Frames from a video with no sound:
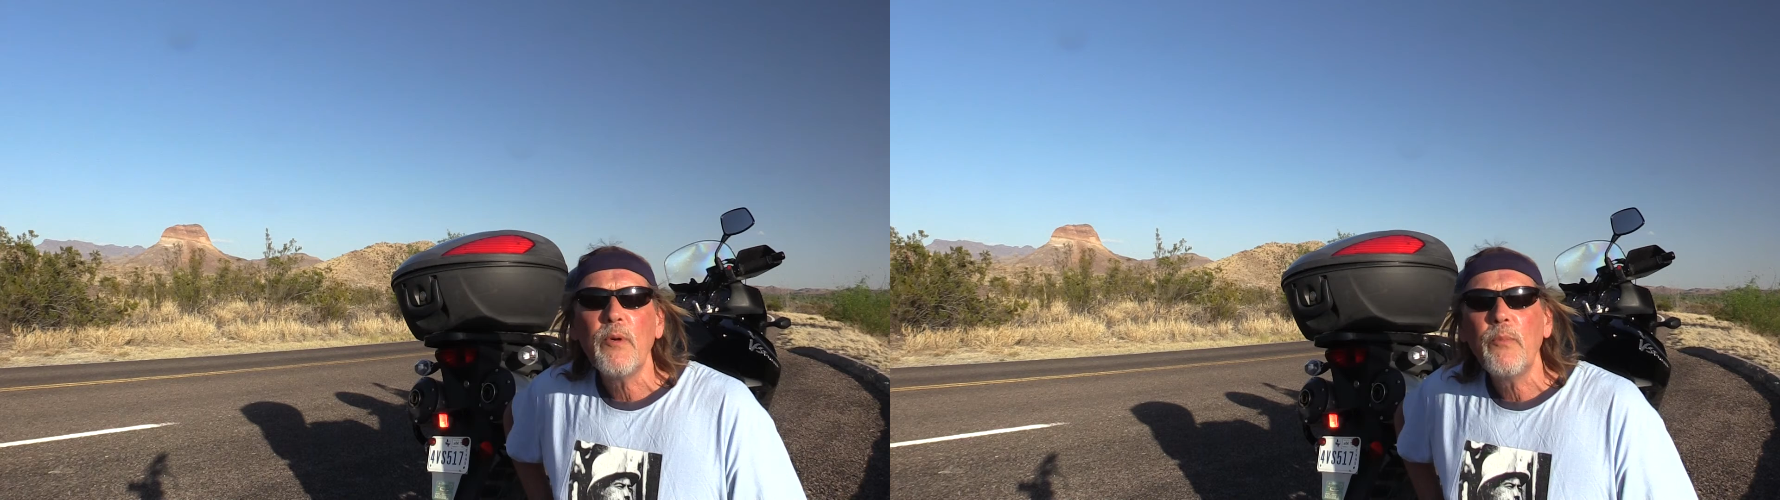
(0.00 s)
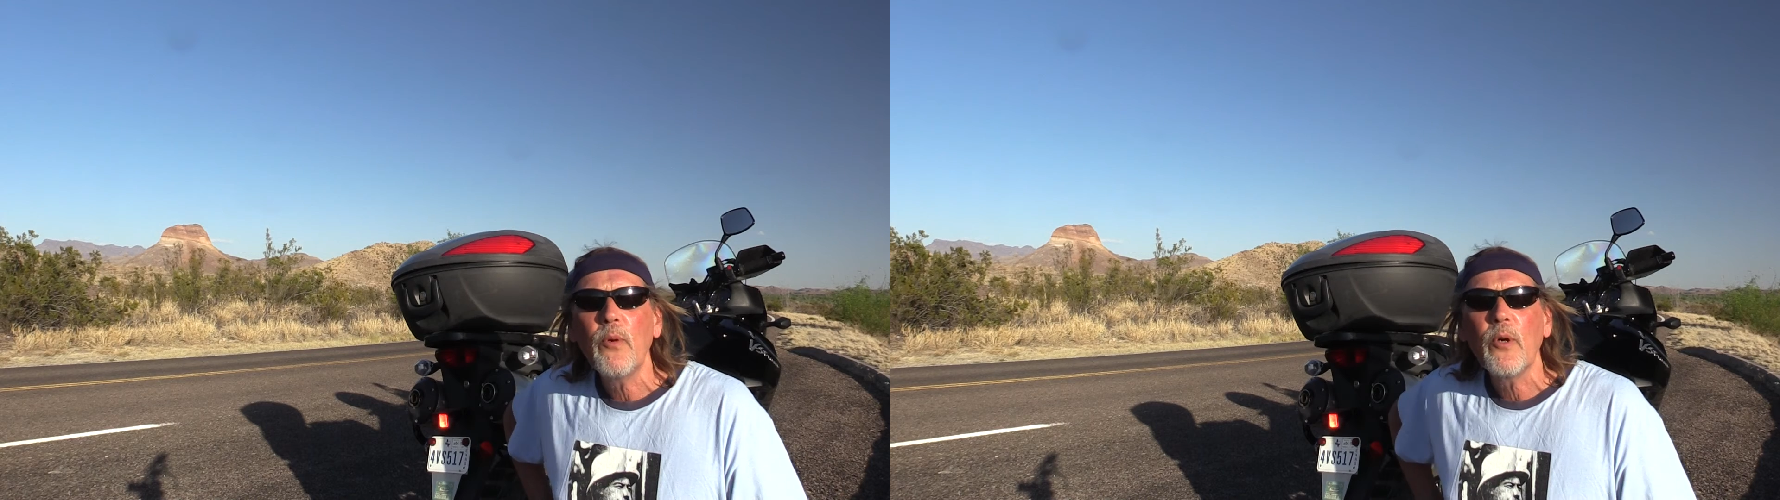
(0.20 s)

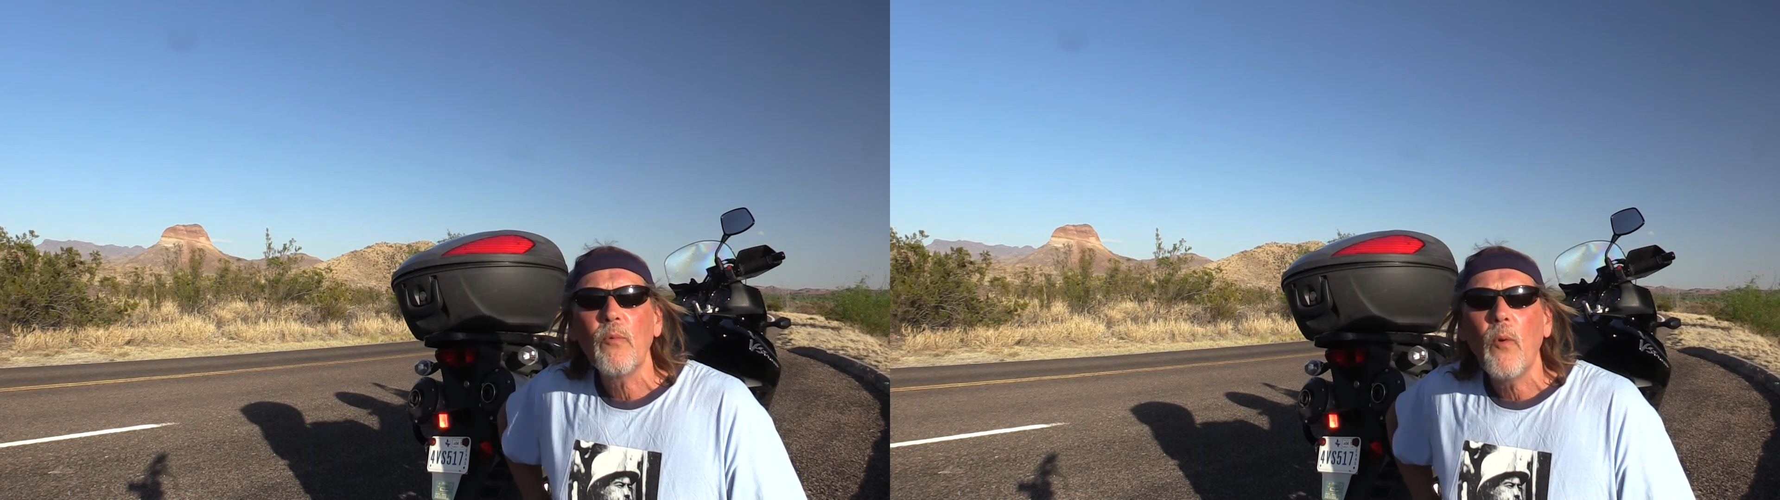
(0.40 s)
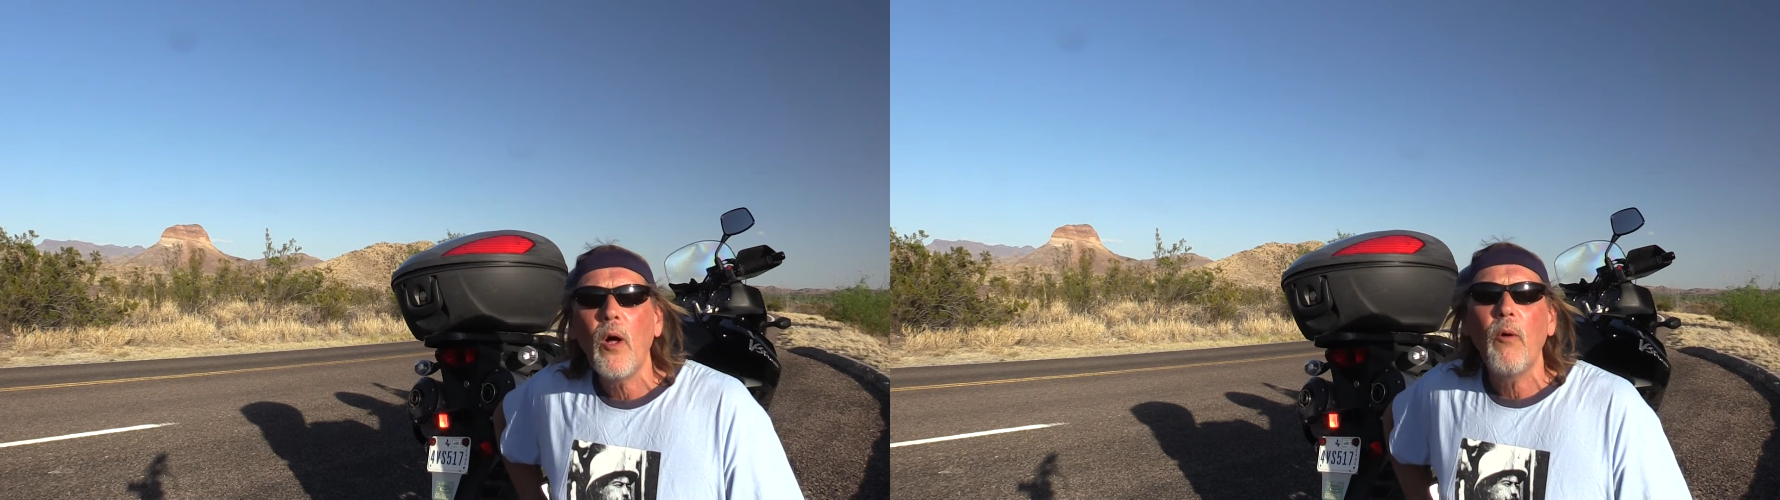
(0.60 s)
aboard
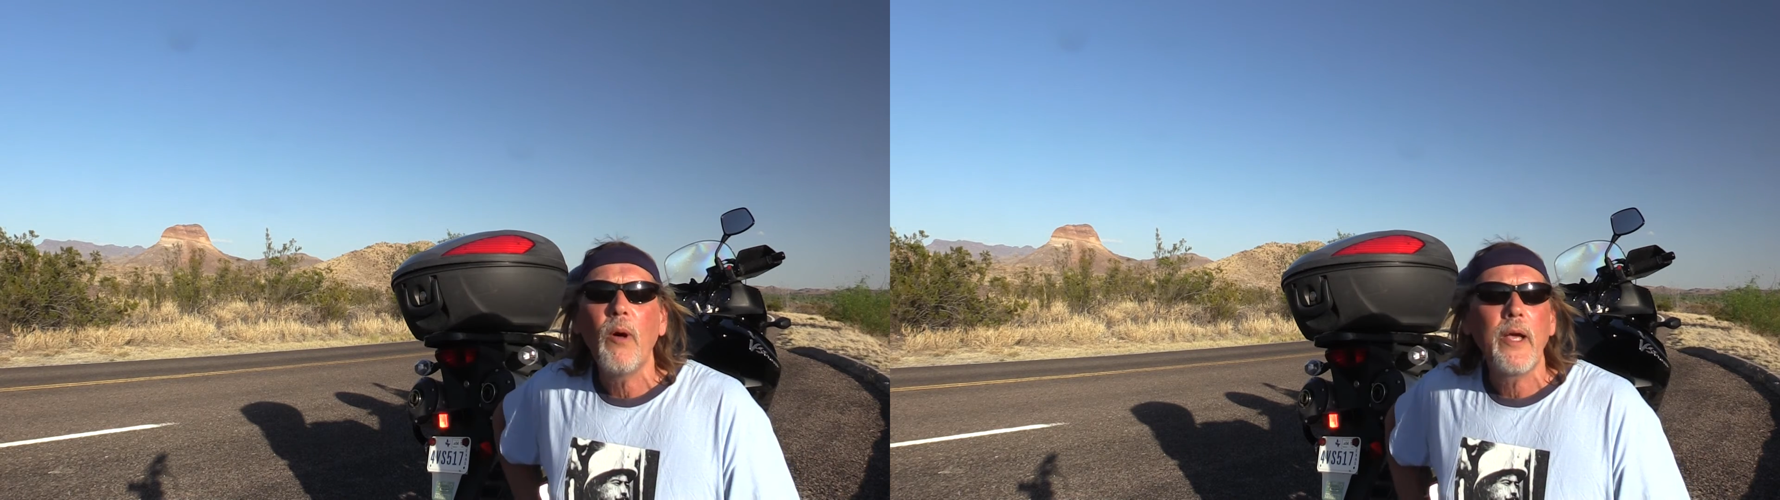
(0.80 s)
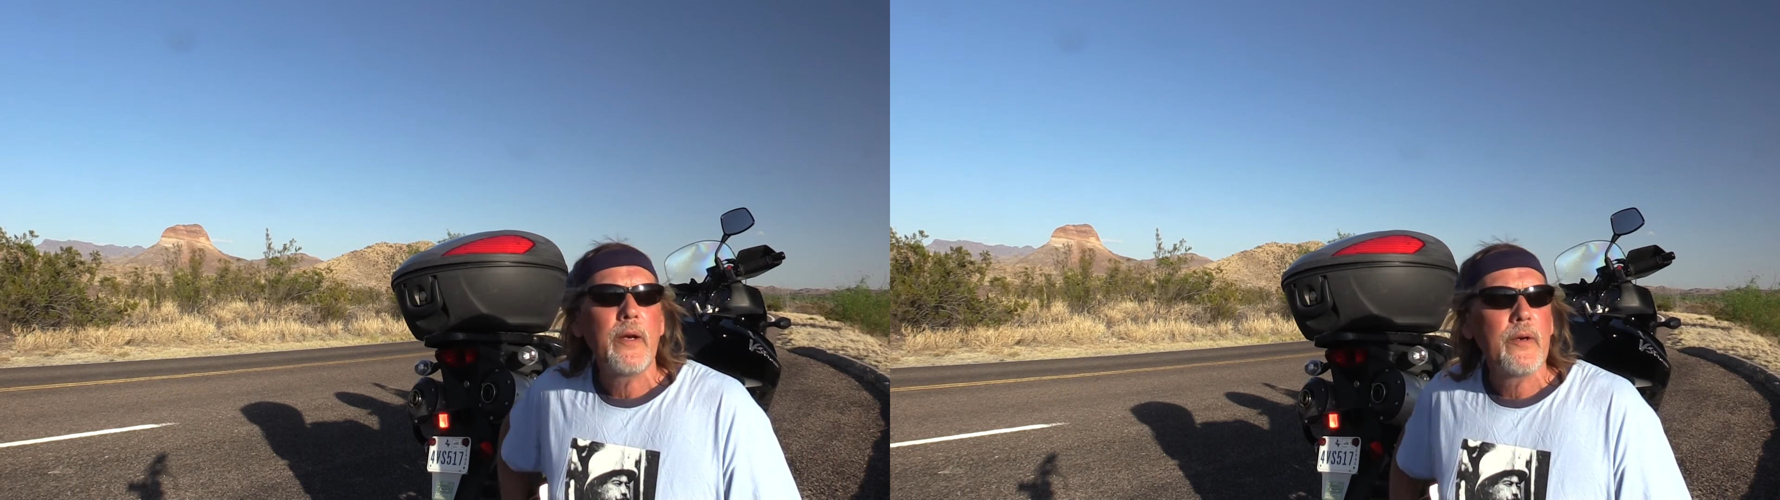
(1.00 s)
wall
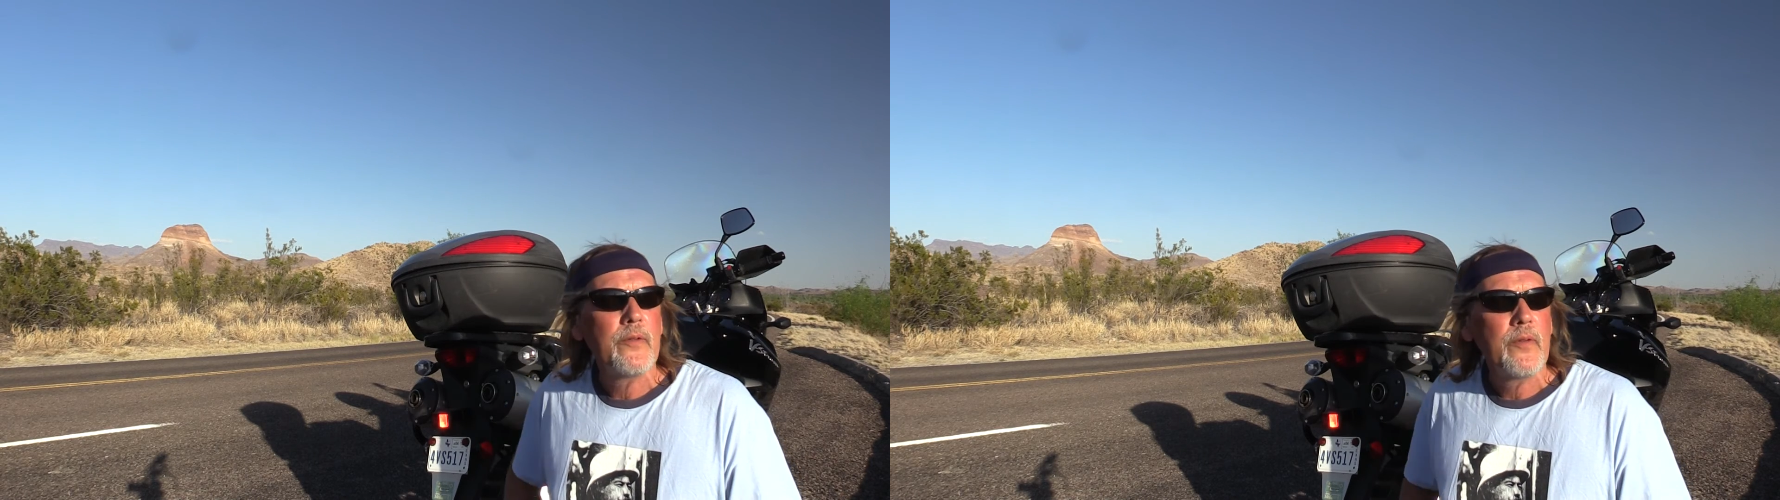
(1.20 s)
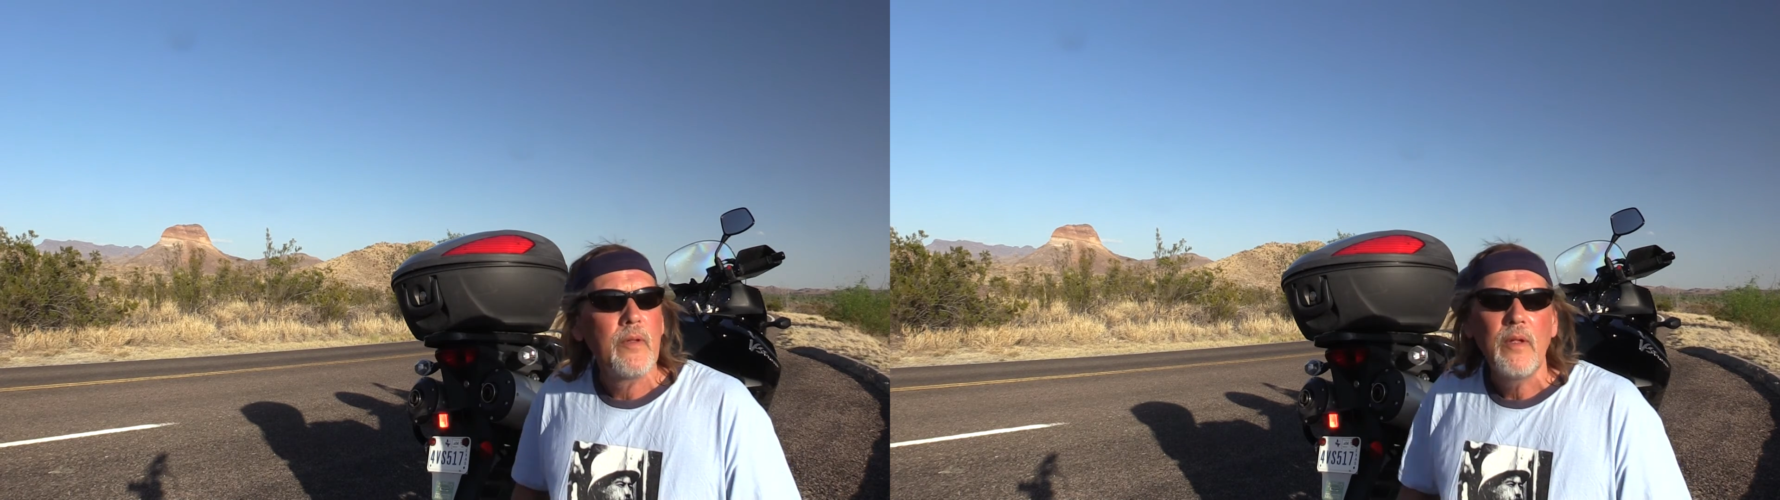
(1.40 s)

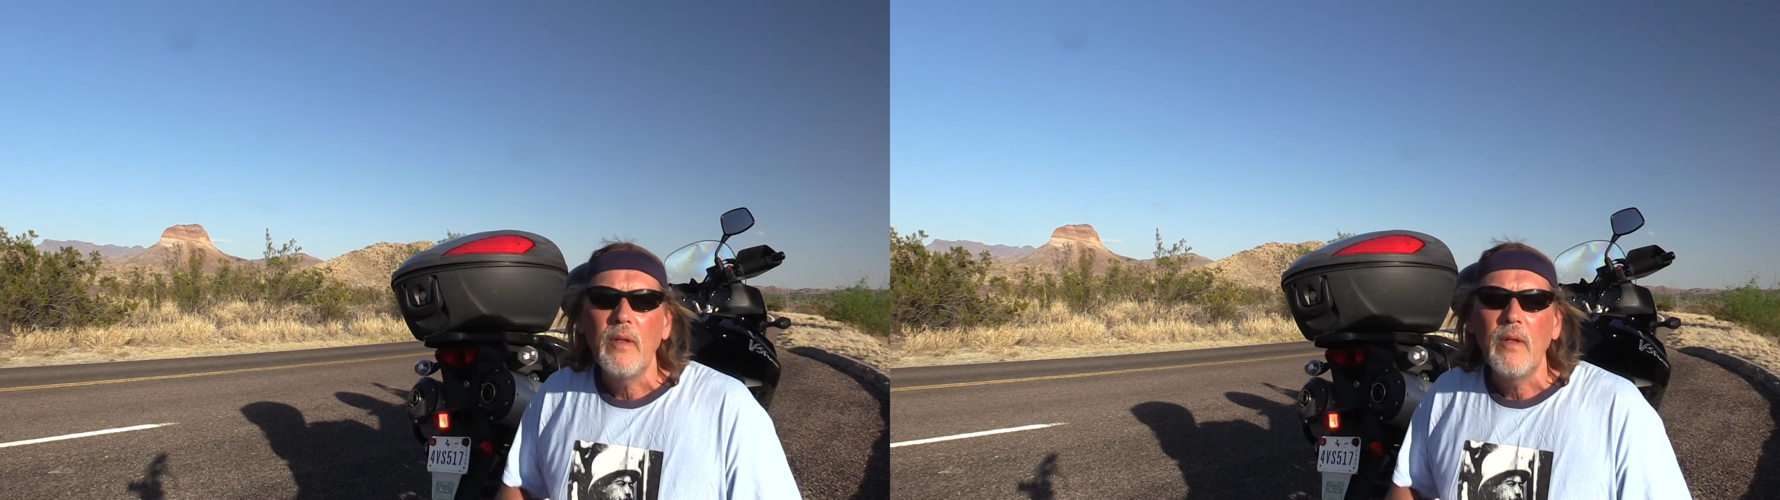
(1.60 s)
whiners,